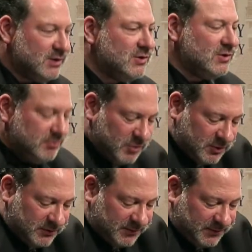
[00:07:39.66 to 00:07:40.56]
to
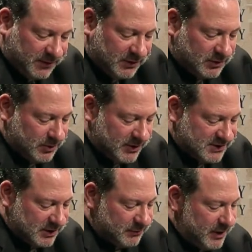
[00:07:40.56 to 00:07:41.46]
move towards
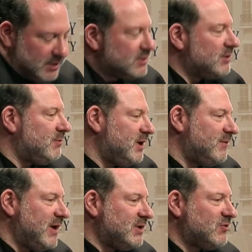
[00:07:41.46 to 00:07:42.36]
a greater degree
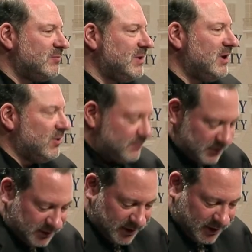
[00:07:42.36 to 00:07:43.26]
of entropy over
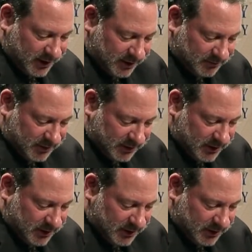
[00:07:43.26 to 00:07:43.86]
time,